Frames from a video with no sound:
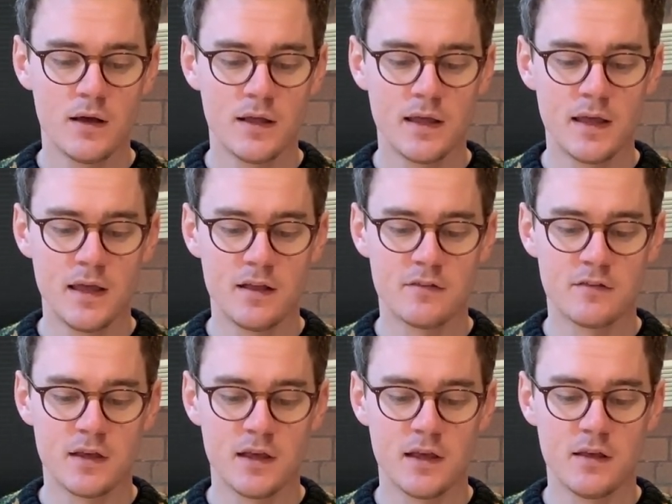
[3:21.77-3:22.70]
It
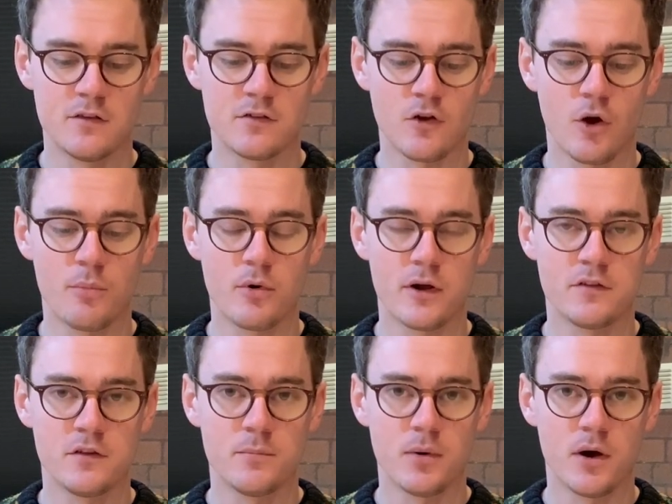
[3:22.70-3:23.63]
is
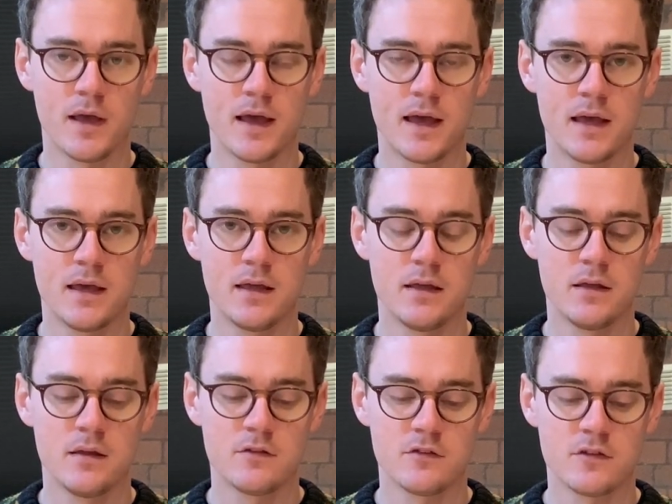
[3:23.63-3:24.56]
operated
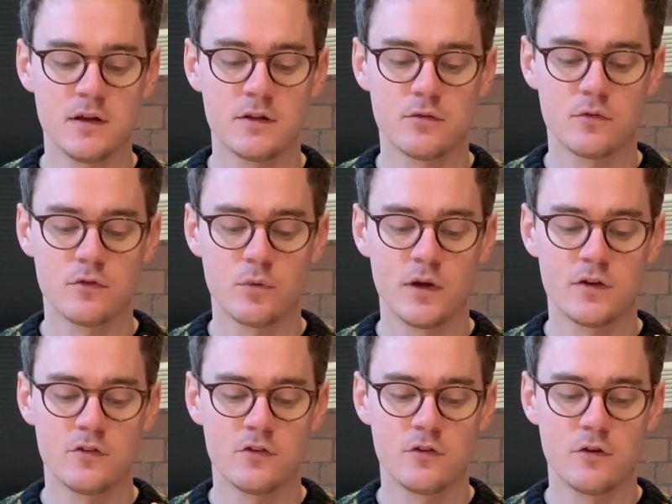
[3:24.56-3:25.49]
by just a little
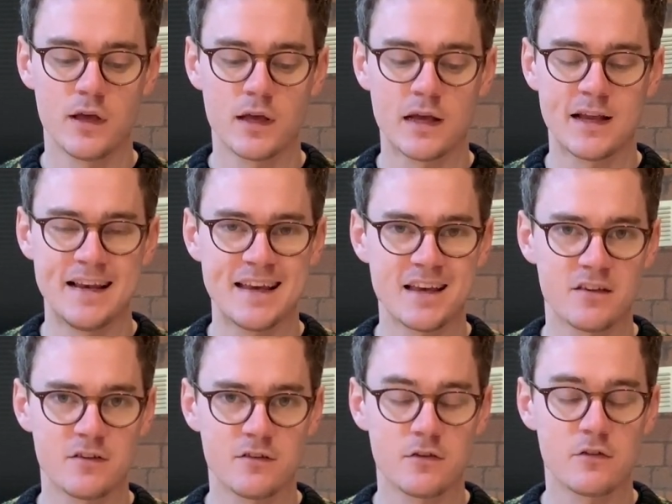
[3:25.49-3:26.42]
switch. It
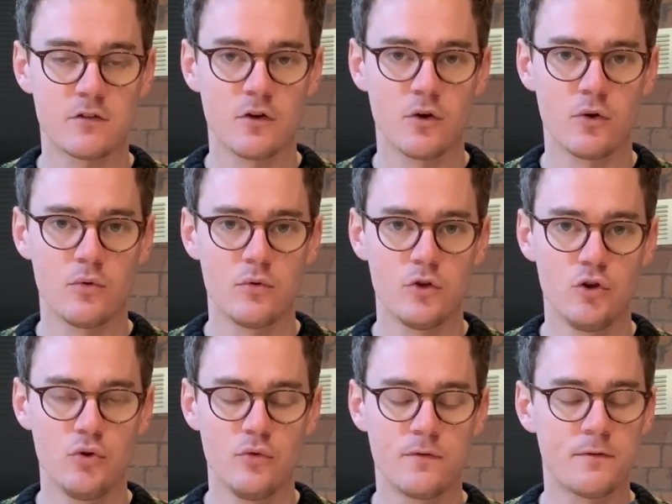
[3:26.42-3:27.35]
clicks so
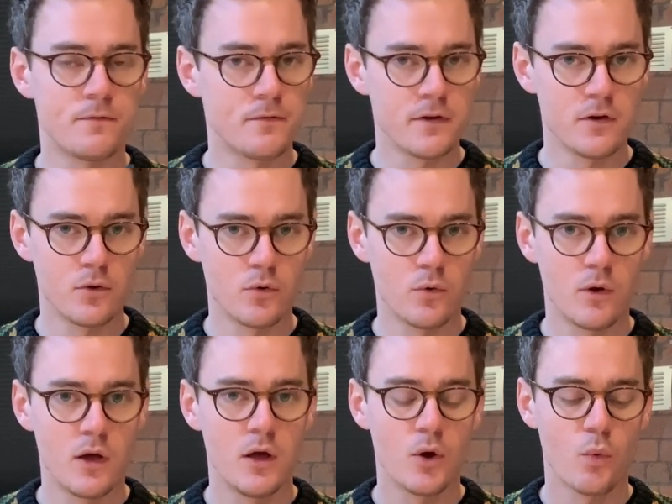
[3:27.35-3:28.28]
you feel
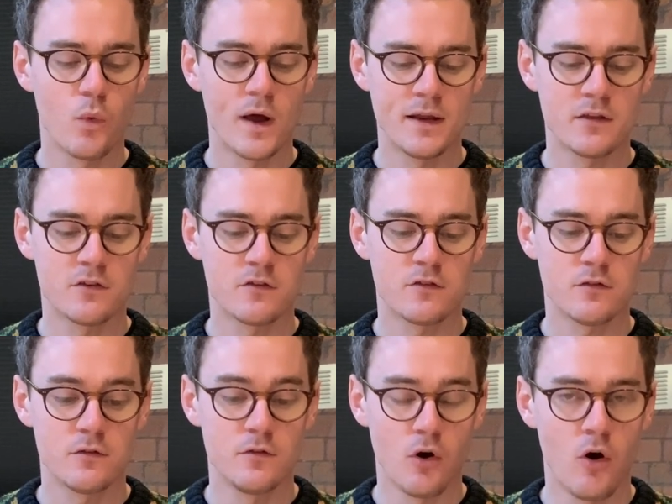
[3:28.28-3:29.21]
when it's
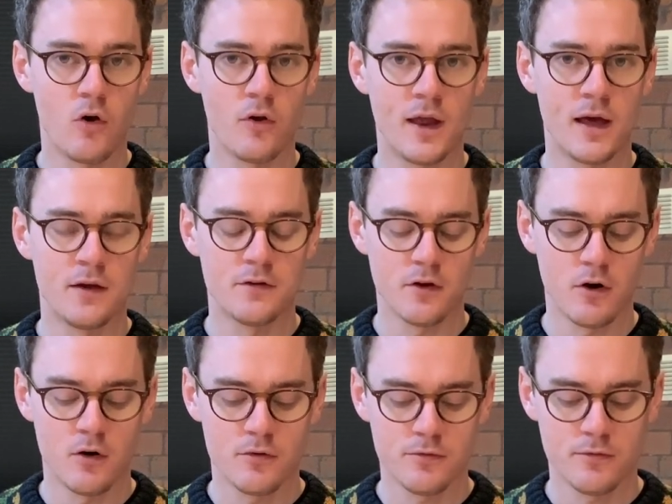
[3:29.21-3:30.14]
on and
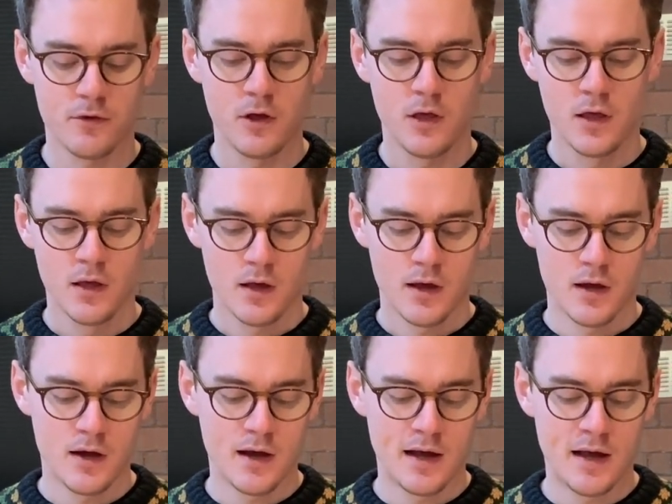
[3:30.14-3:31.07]
off.
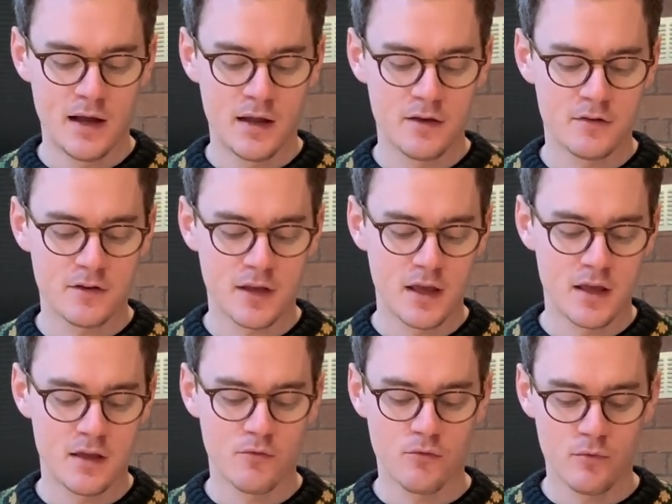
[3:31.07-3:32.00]
And
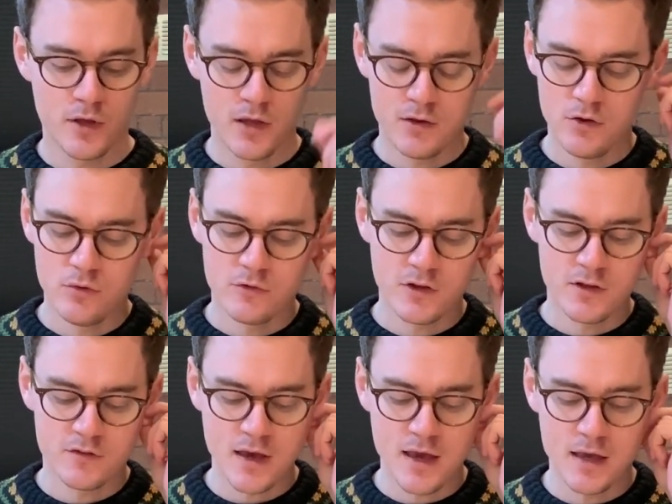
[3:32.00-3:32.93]
it
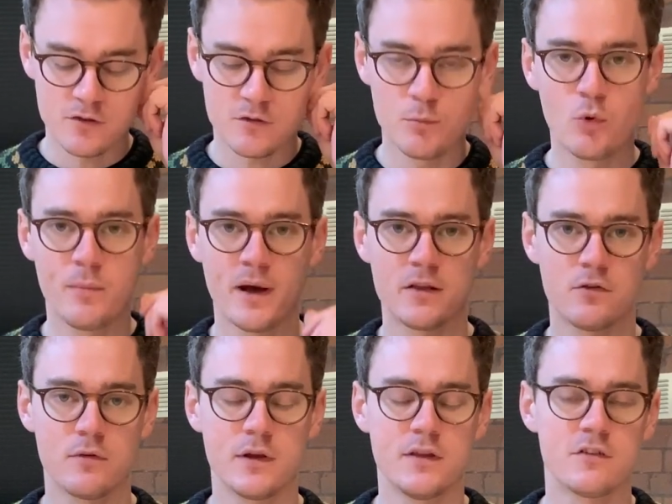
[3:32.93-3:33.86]
uses a small
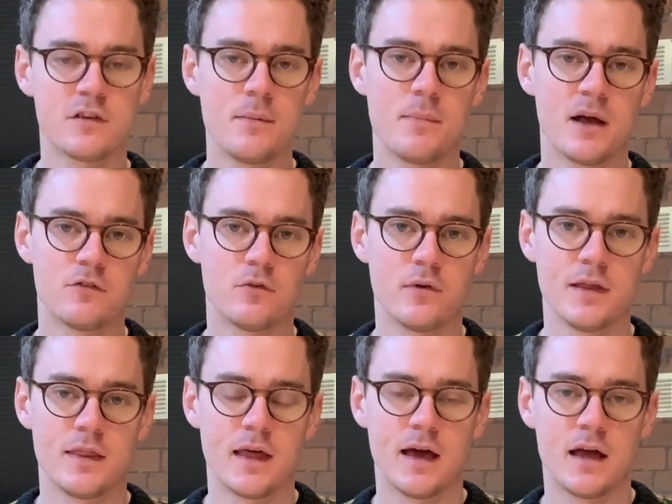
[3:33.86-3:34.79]
battery, the same battery
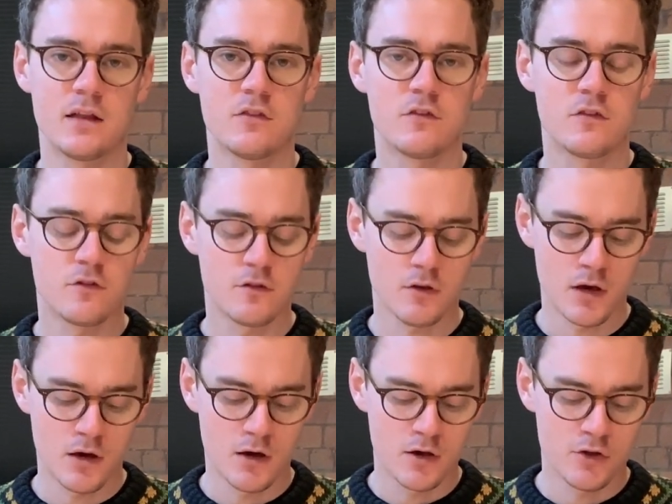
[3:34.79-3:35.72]
that
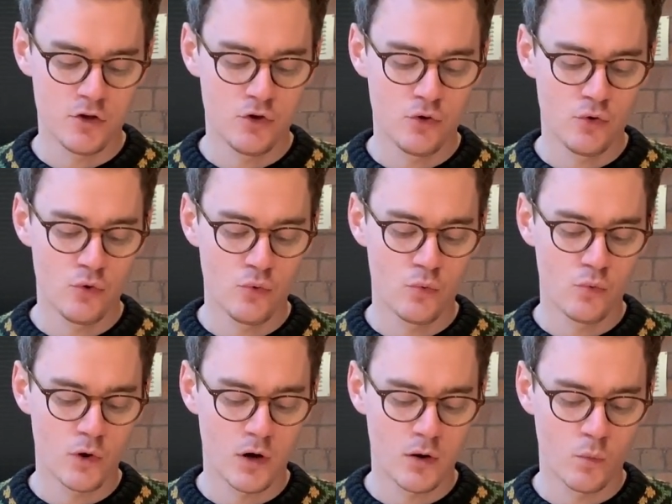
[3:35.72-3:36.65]

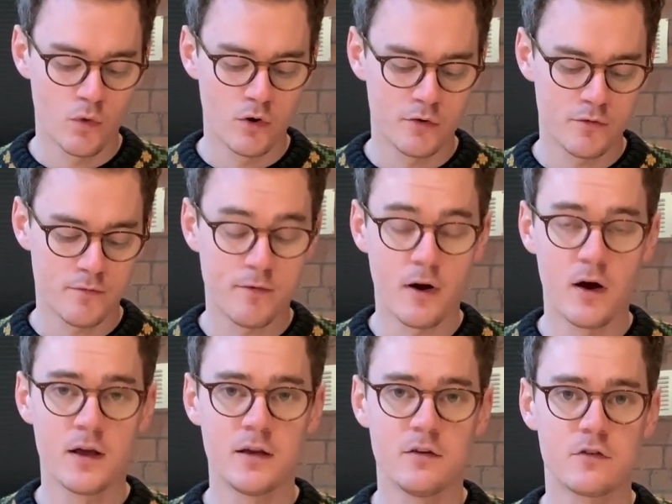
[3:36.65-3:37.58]
you would
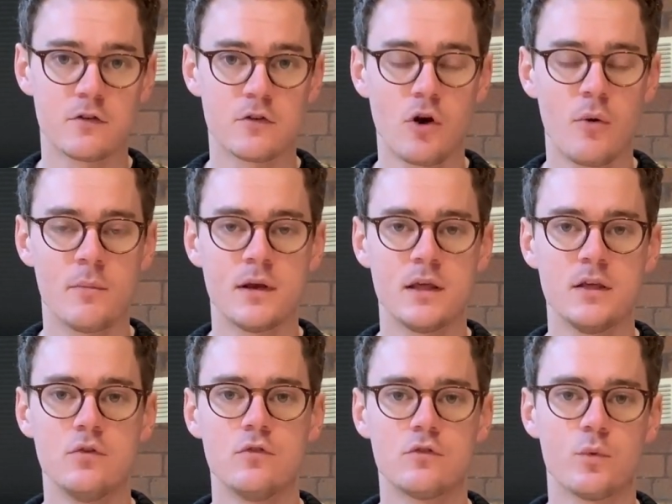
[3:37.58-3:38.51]
find commonly
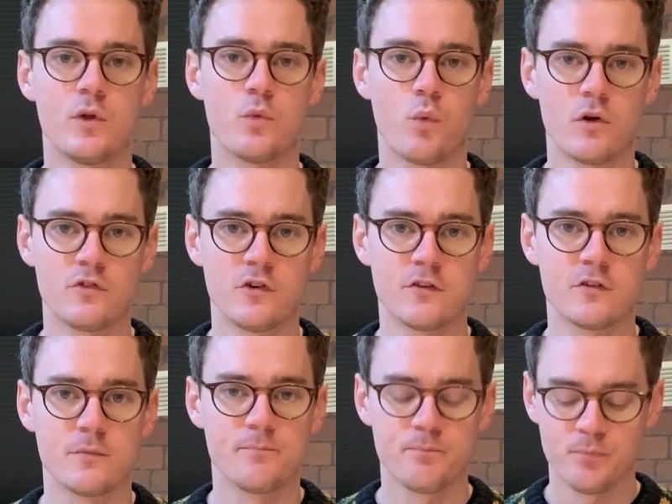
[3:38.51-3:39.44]
used with
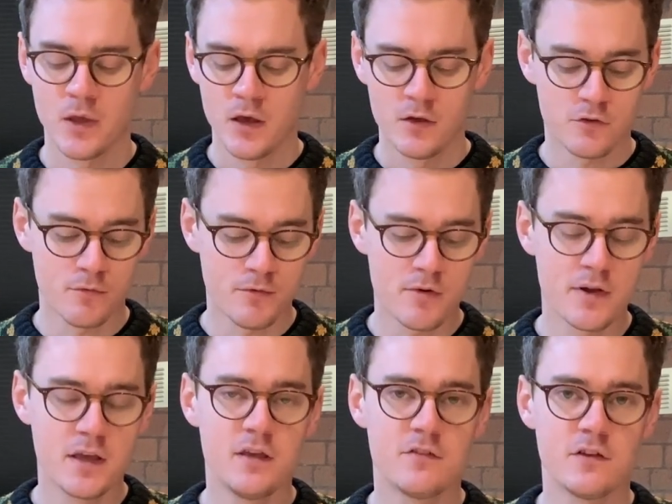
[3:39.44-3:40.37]
watches. So
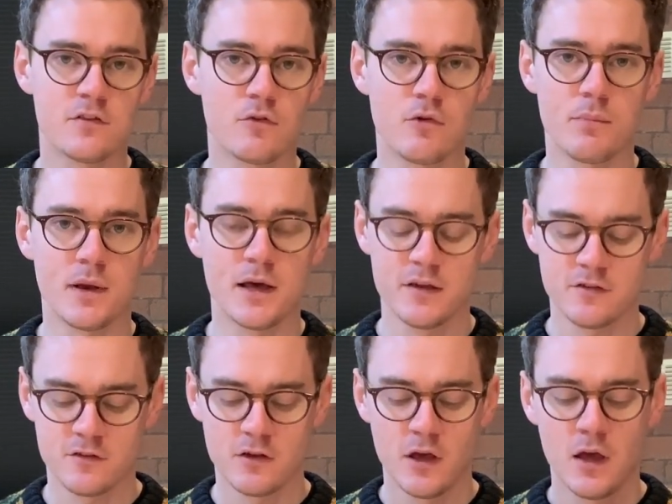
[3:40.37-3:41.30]
very easy to
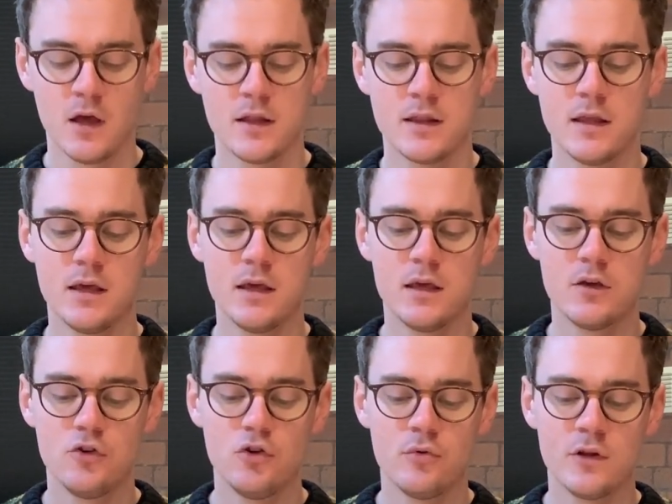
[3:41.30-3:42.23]
replace. The
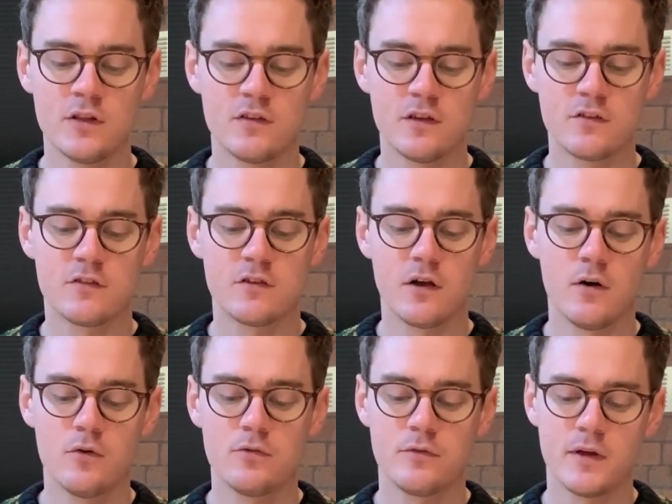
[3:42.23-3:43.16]
unit
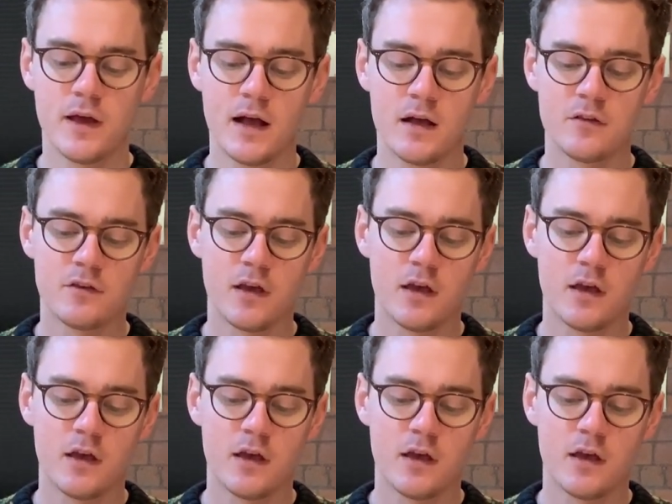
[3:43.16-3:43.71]
itself, it has a